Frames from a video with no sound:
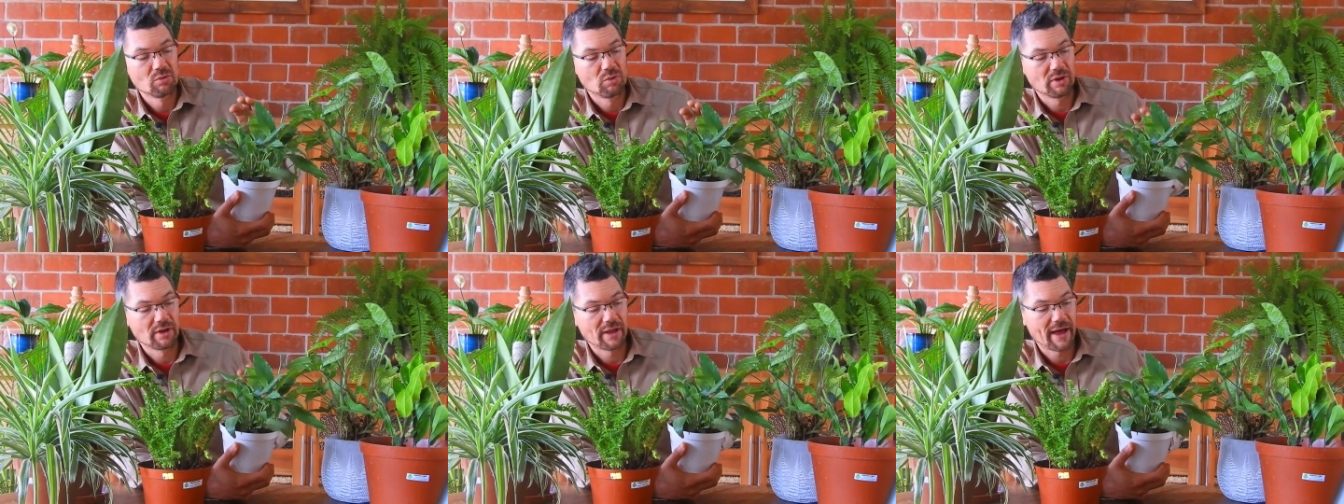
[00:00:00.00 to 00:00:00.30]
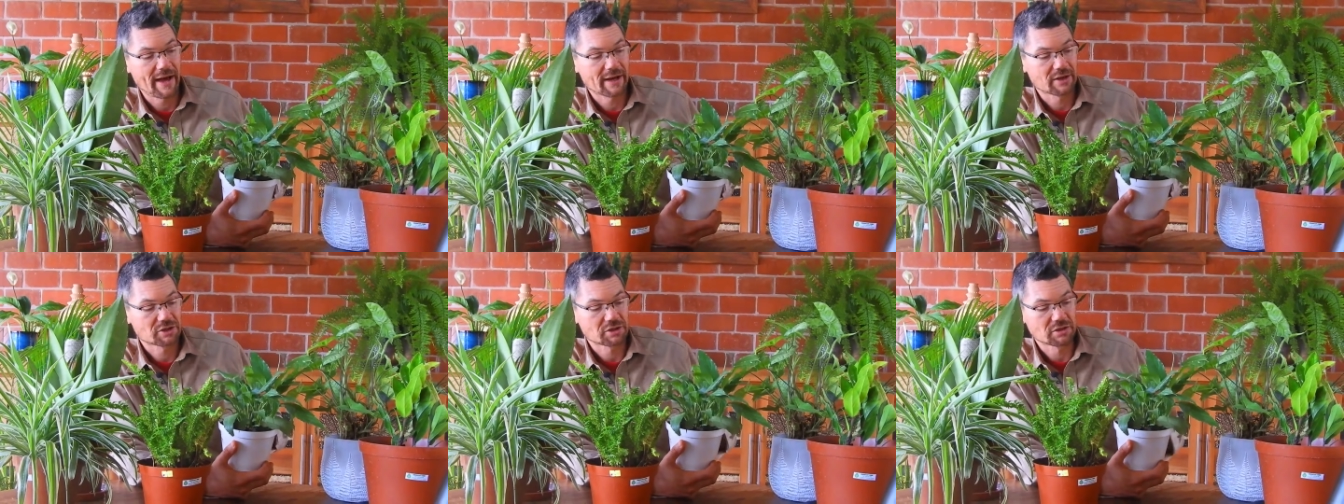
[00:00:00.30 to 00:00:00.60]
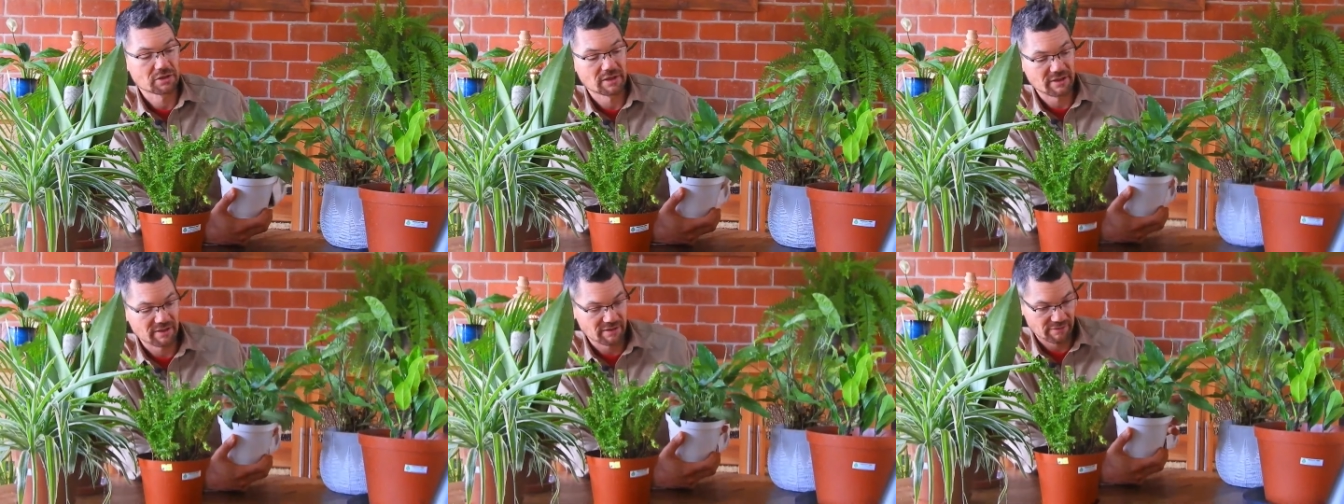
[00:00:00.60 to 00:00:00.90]
will
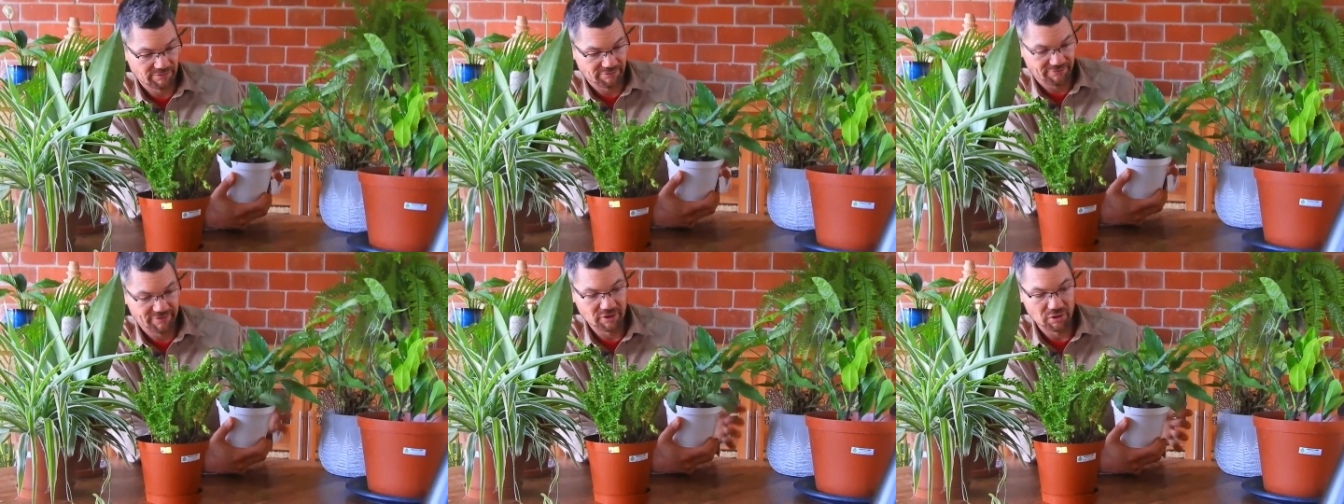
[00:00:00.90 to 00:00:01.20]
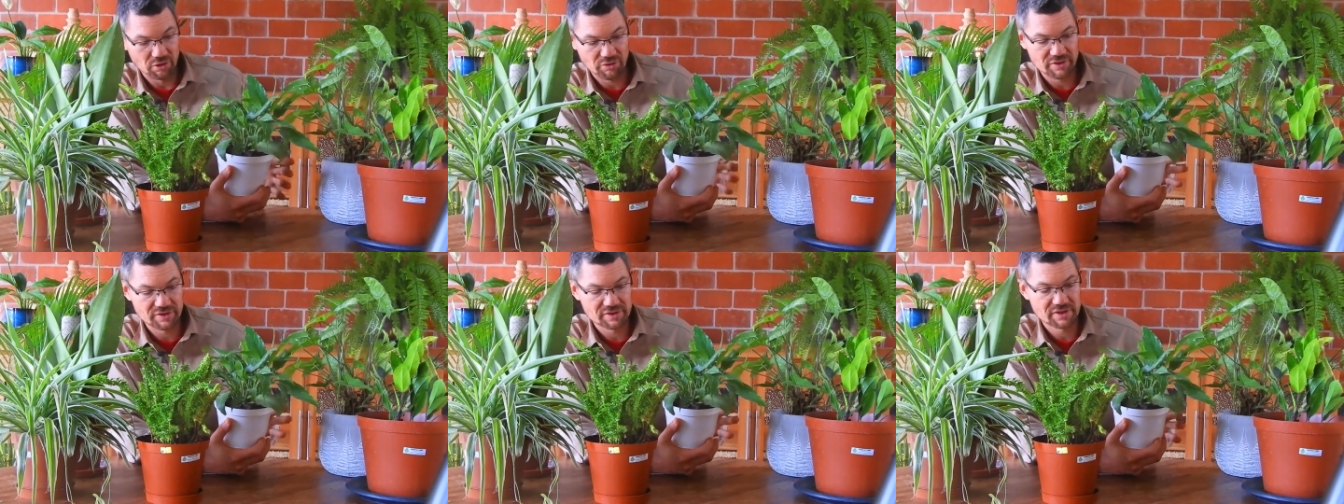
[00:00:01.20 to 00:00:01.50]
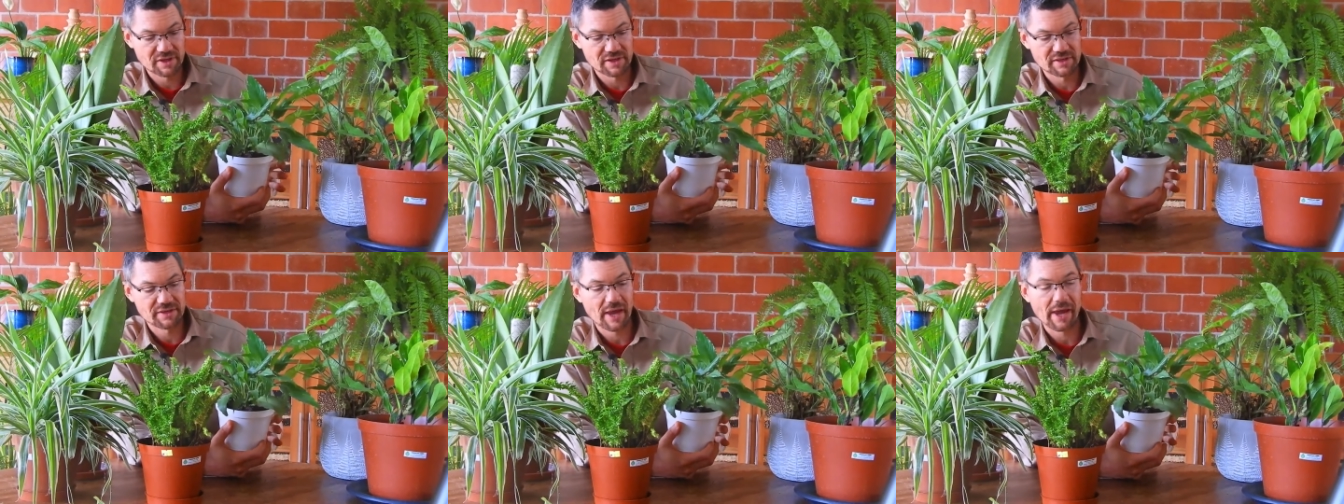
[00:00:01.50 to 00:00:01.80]
actually fill
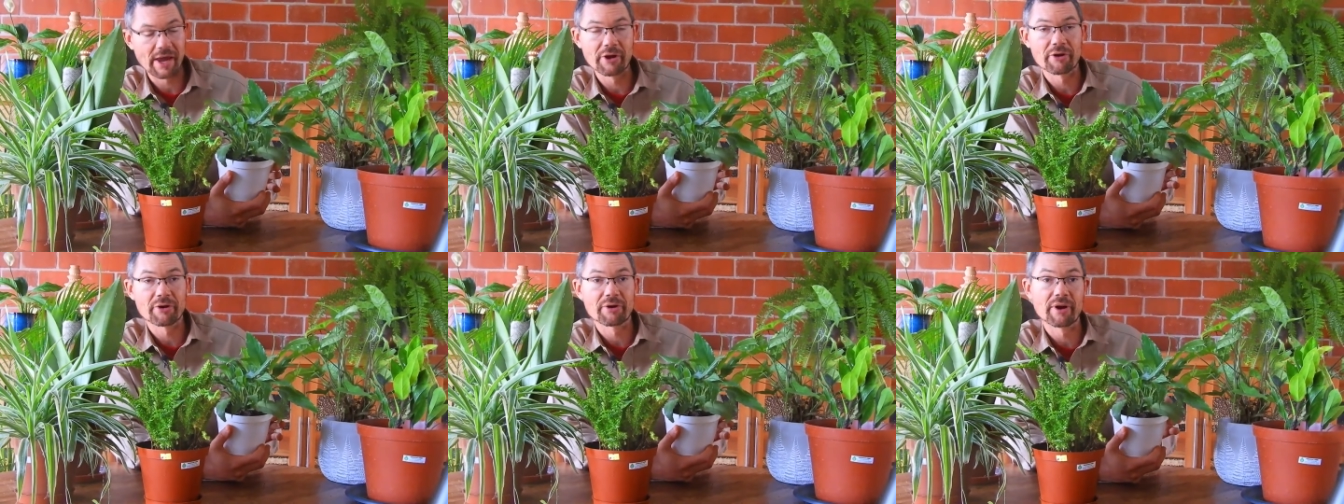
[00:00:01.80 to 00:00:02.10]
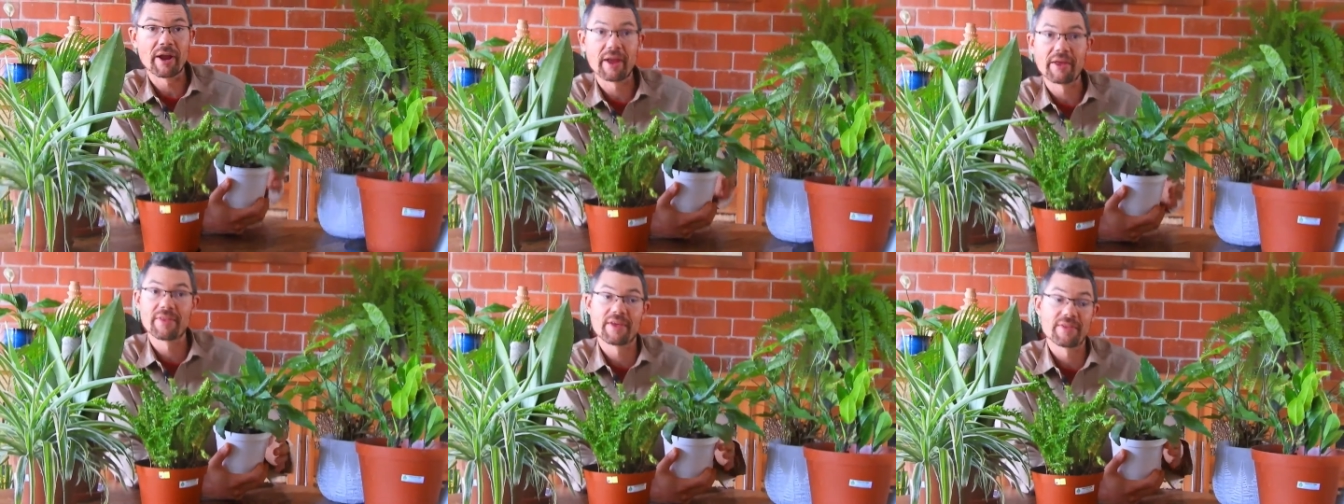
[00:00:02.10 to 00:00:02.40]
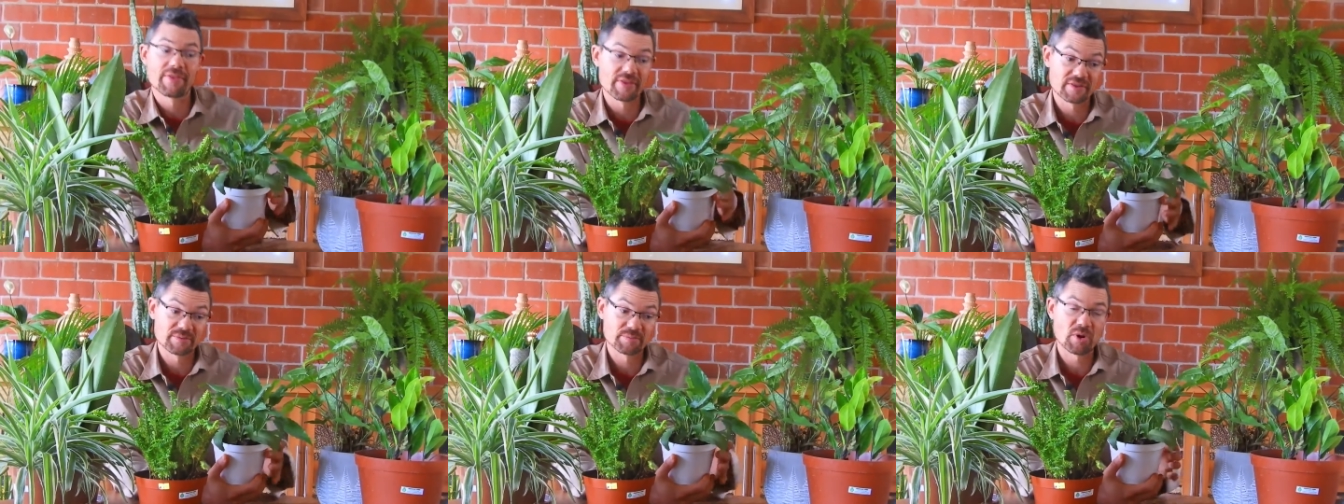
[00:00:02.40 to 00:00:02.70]
this container, and
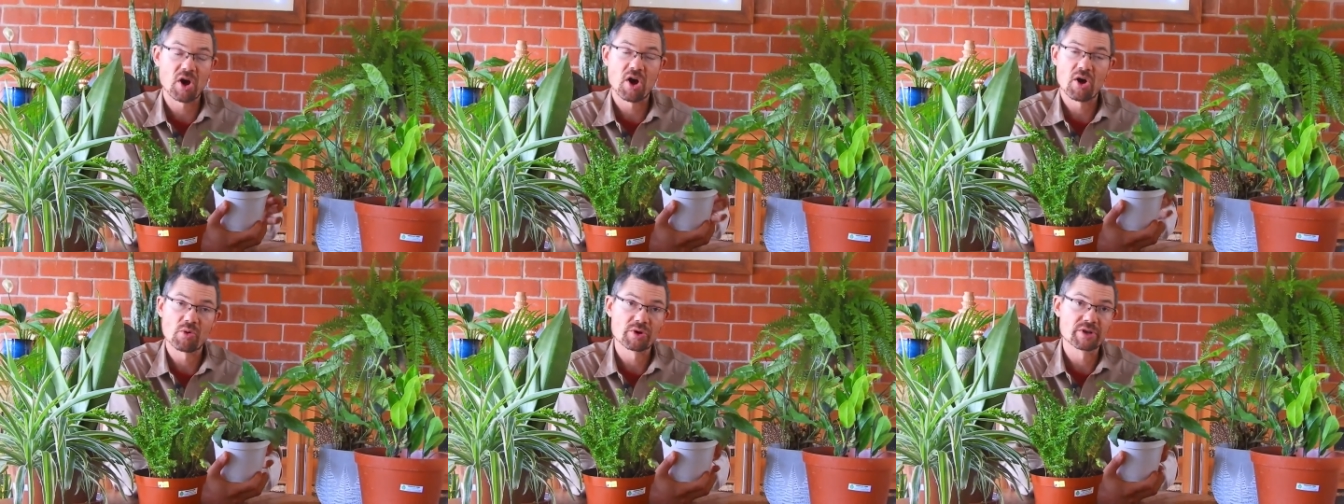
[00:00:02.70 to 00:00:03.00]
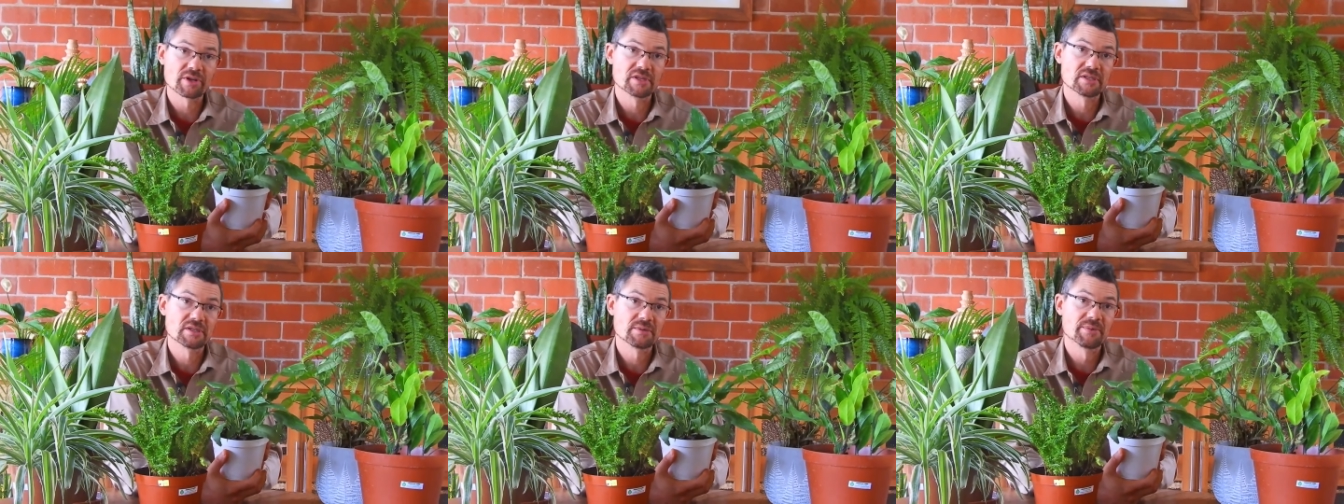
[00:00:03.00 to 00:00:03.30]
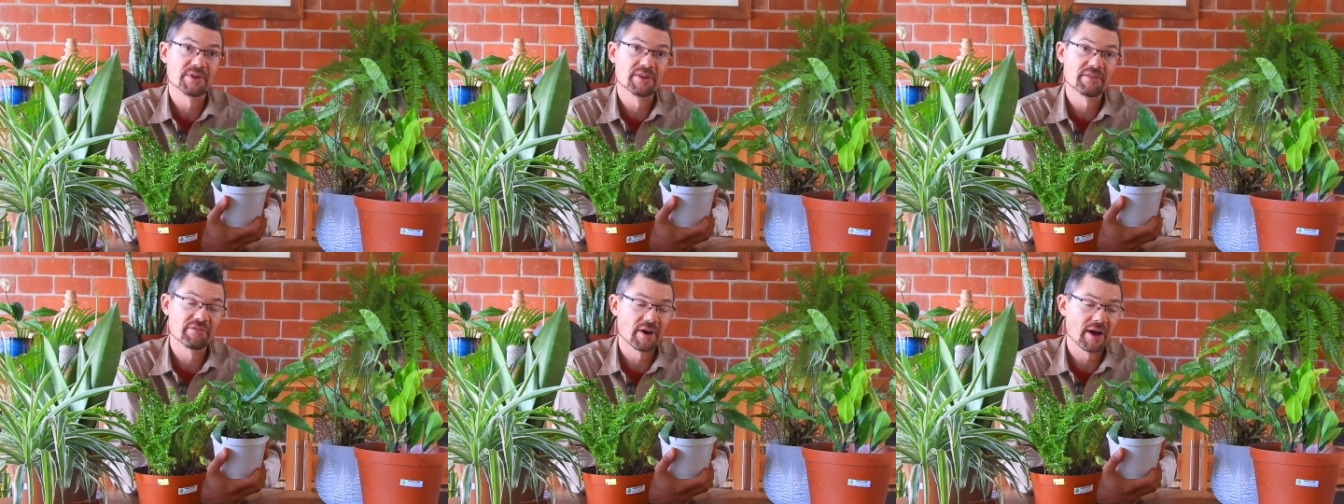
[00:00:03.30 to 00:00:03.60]
then this pot would need
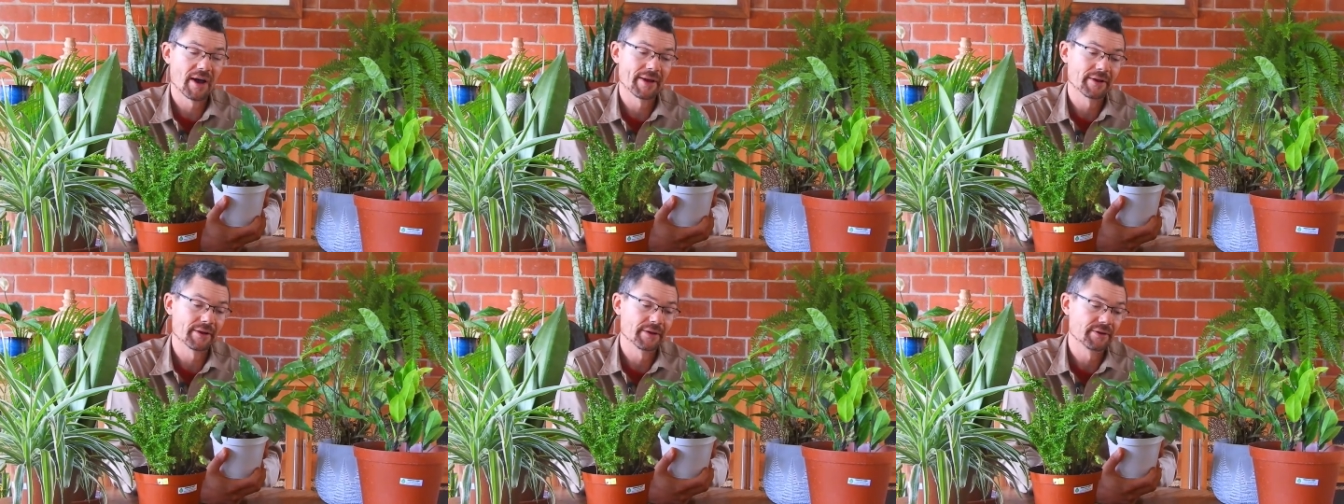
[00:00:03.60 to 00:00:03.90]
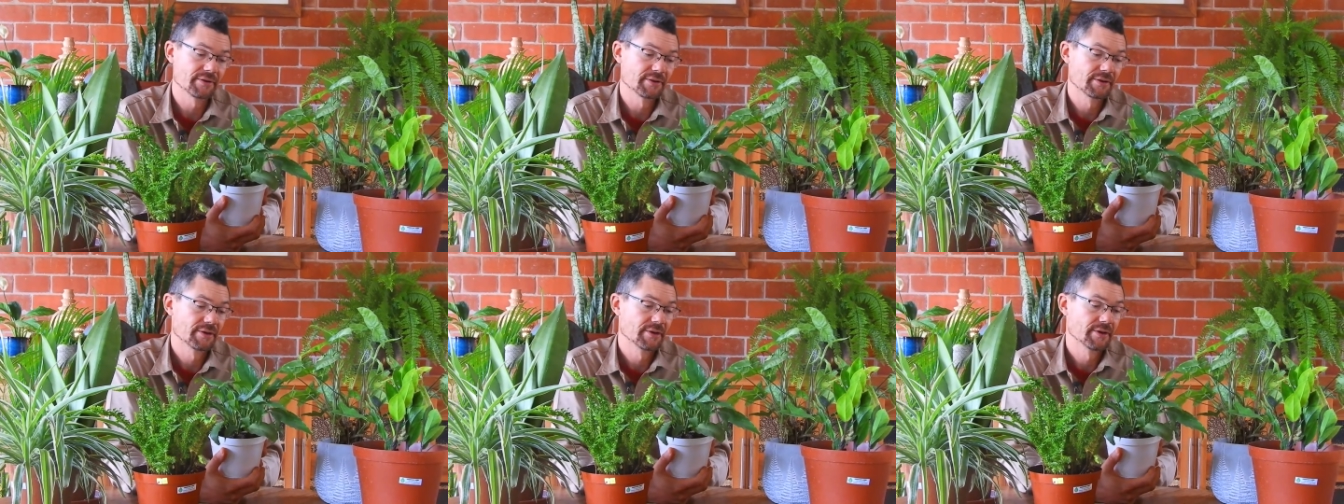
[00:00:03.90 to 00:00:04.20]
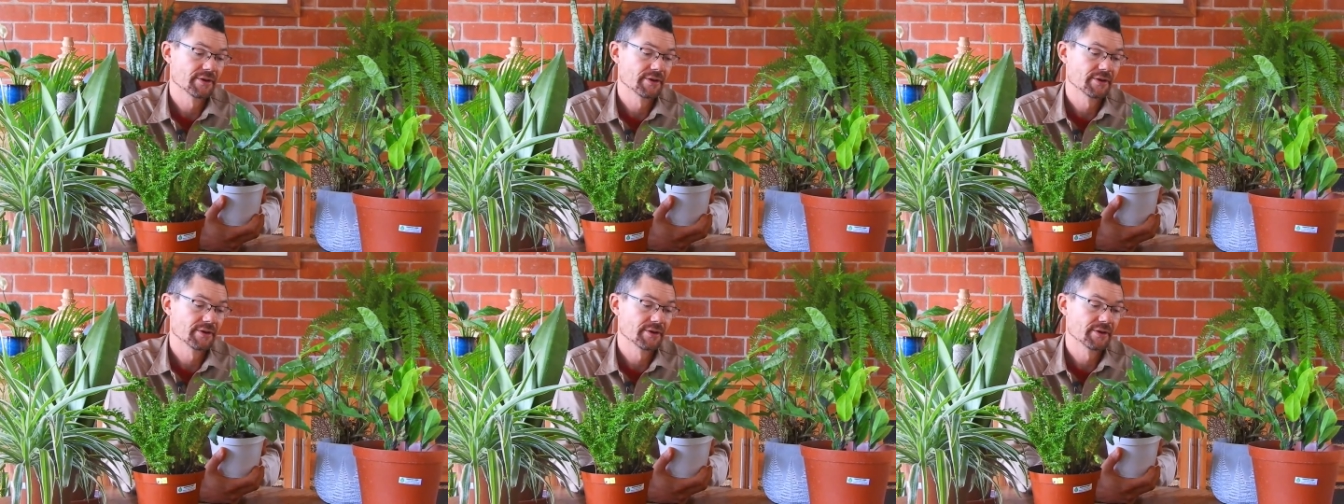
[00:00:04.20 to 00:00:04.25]
to be divided.